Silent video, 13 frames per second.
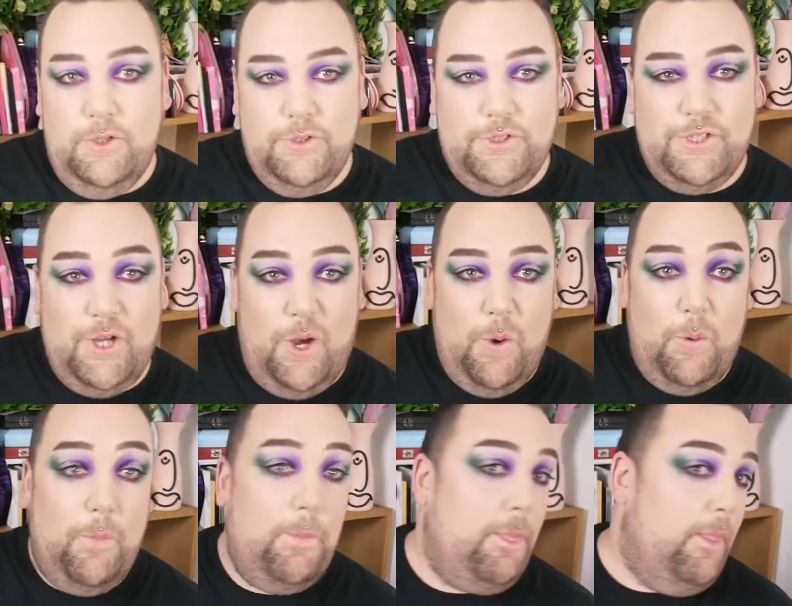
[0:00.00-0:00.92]

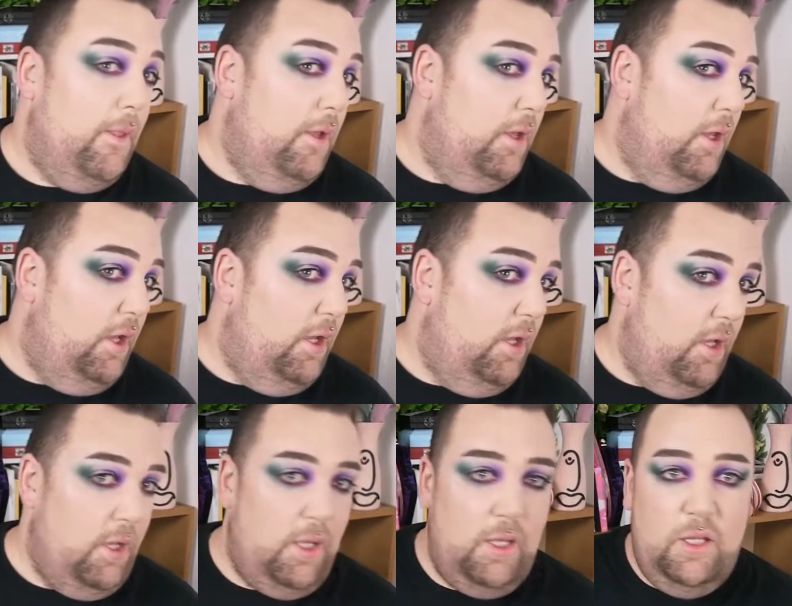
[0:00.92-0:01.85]
So,
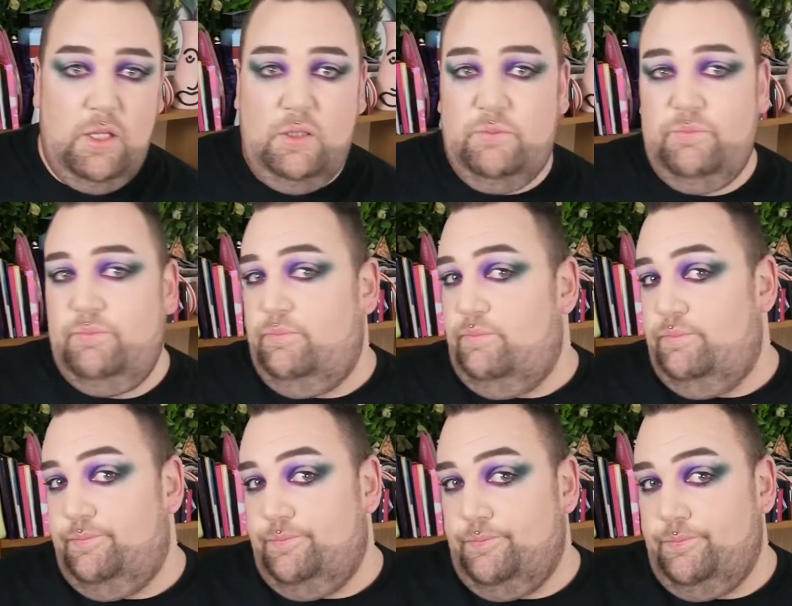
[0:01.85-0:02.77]
can't
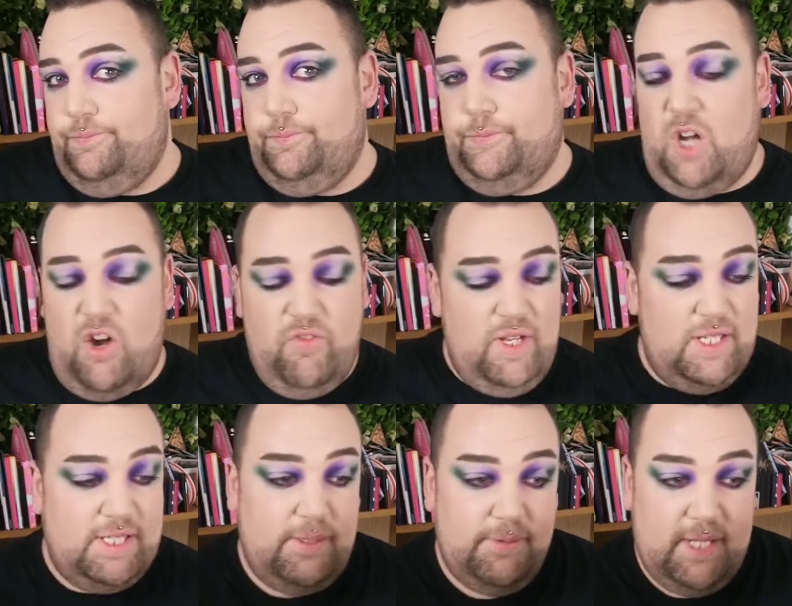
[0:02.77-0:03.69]

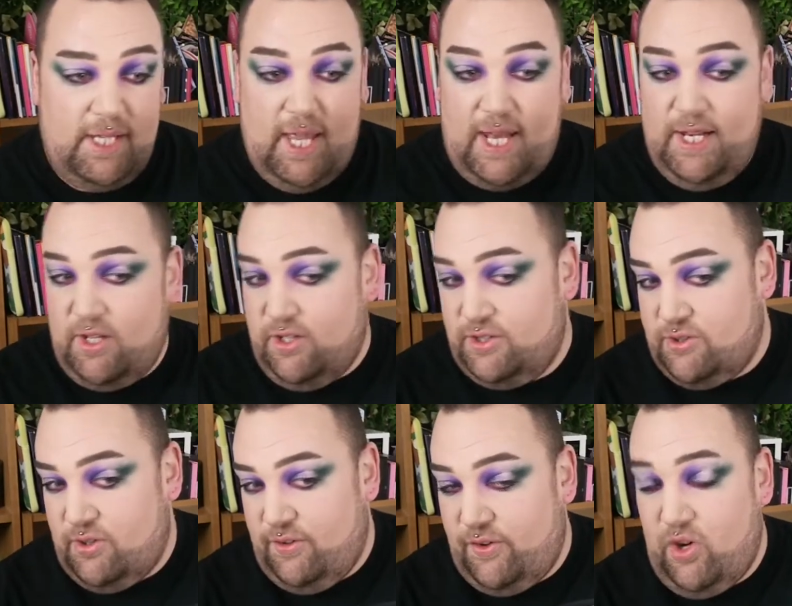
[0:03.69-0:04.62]
really seem to get any
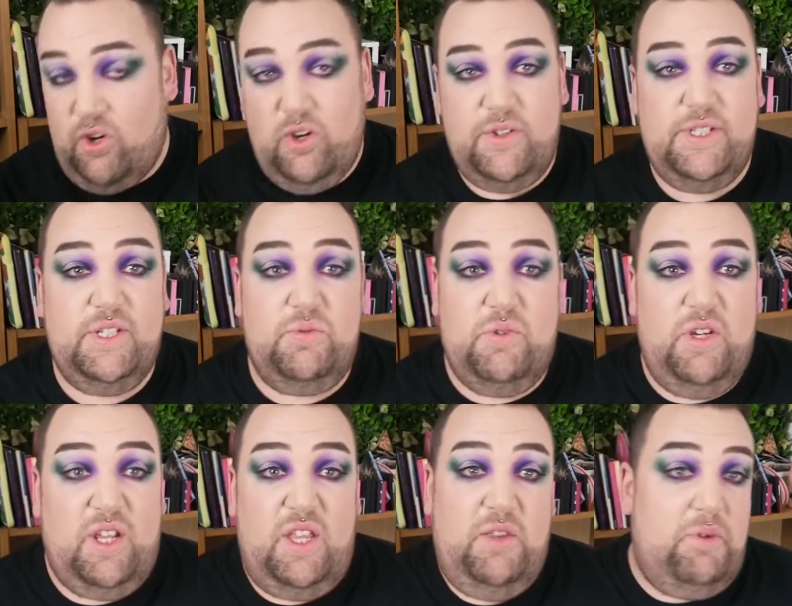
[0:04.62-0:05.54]
sort of highlighter to
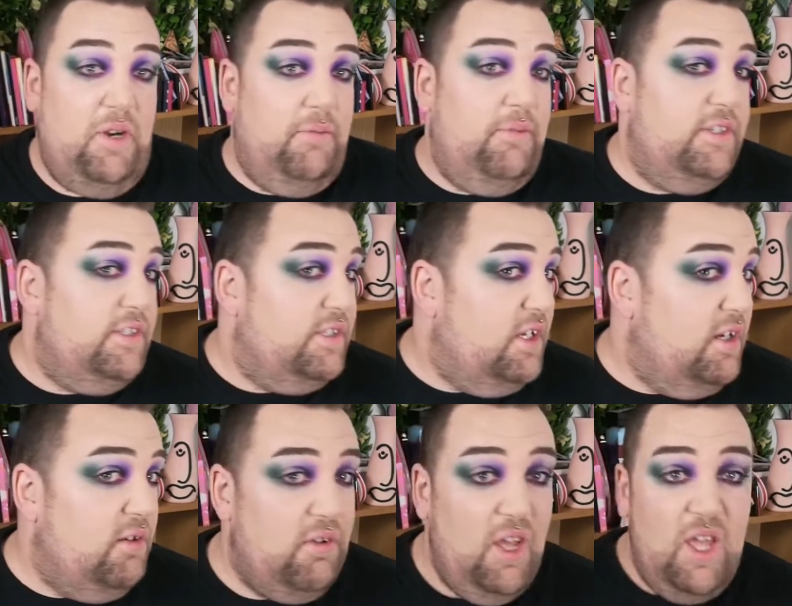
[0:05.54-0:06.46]
work at the moment.
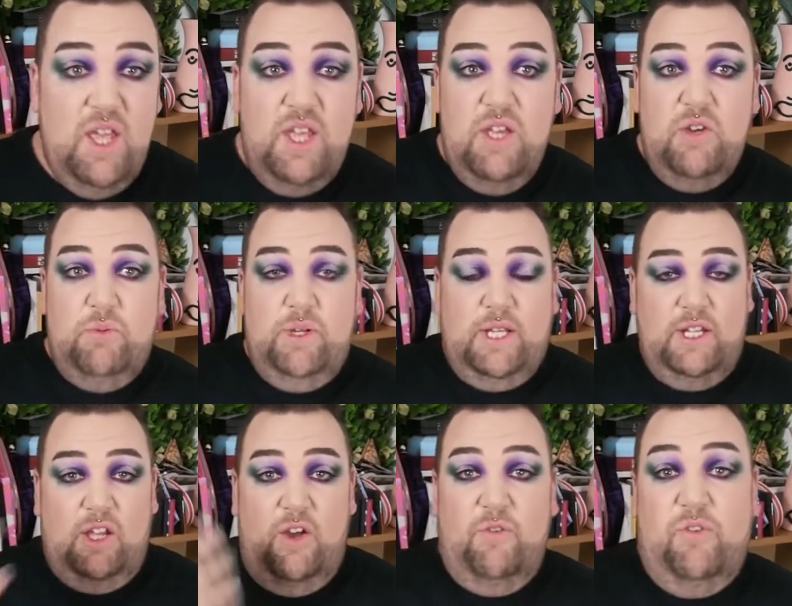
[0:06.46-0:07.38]
So, we
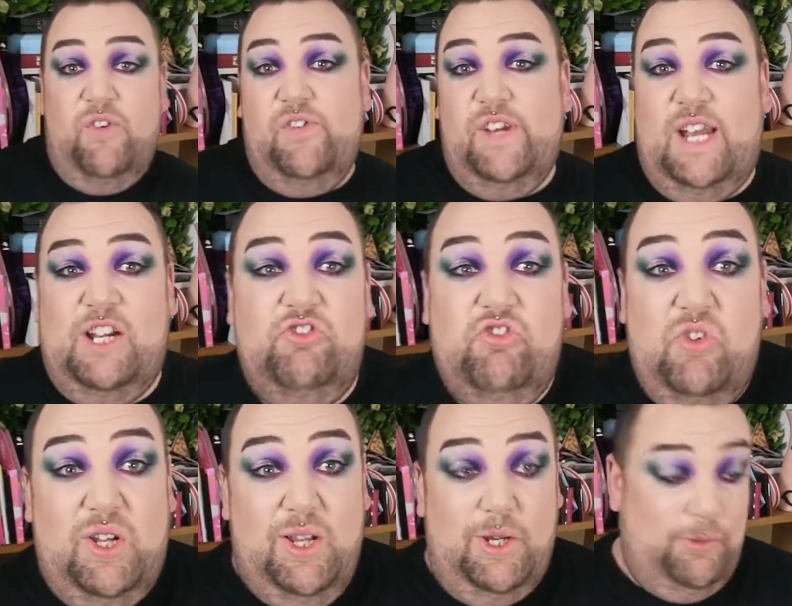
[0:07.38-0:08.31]
can go for a natural
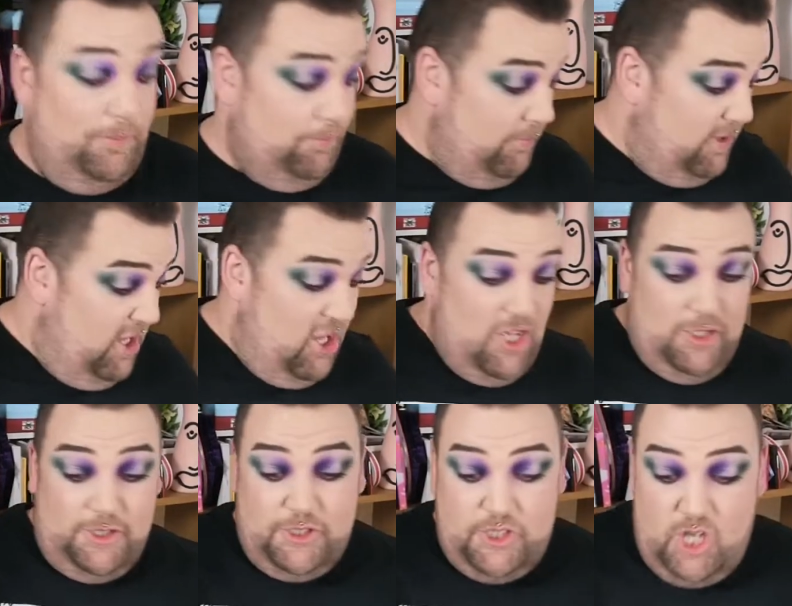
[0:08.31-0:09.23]
glow.
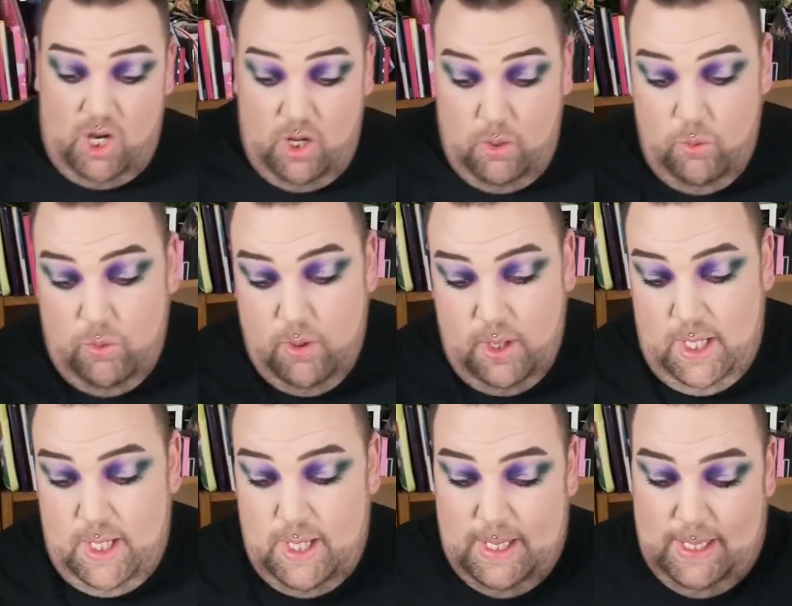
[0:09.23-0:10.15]
So,
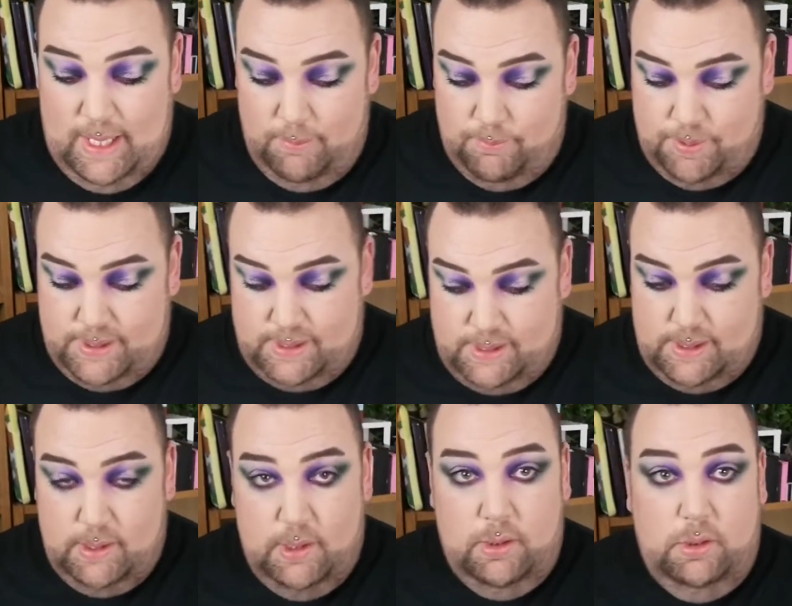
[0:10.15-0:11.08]

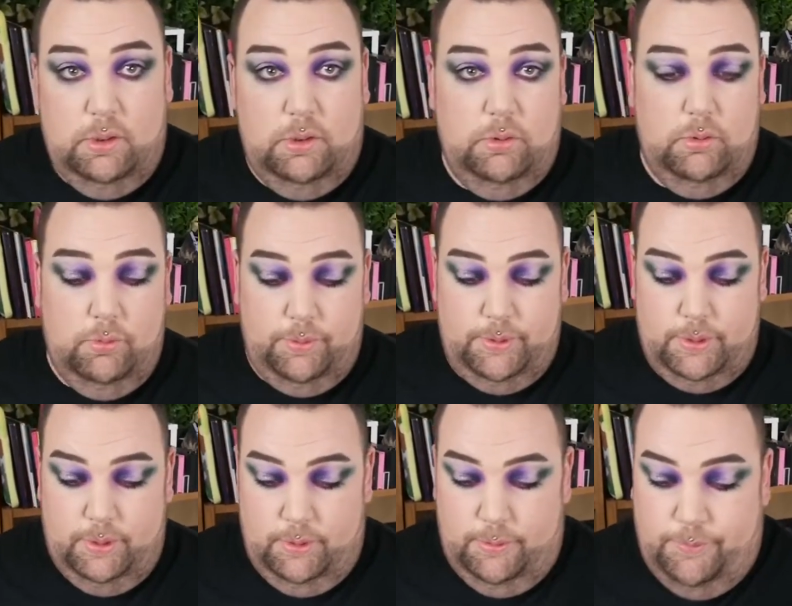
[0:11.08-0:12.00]
lips. Oops.